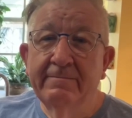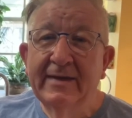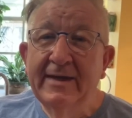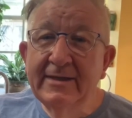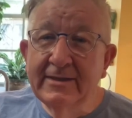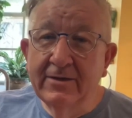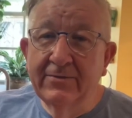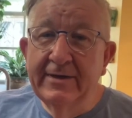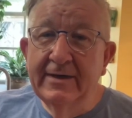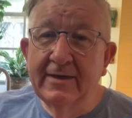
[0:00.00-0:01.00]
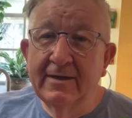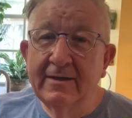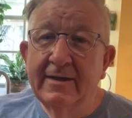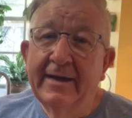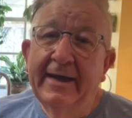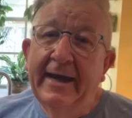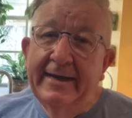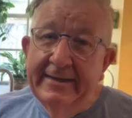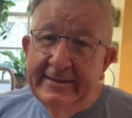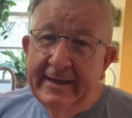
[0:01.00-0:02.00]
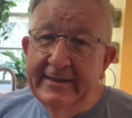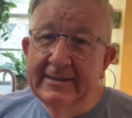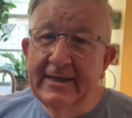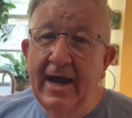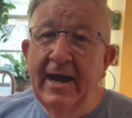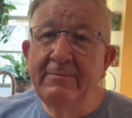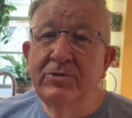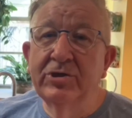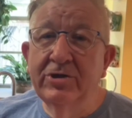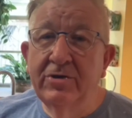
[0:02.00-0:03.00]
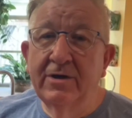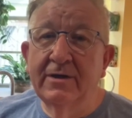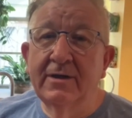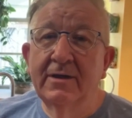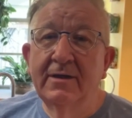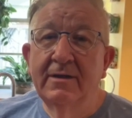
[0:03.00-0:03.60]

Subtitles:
It's a grill, and it takes time to cook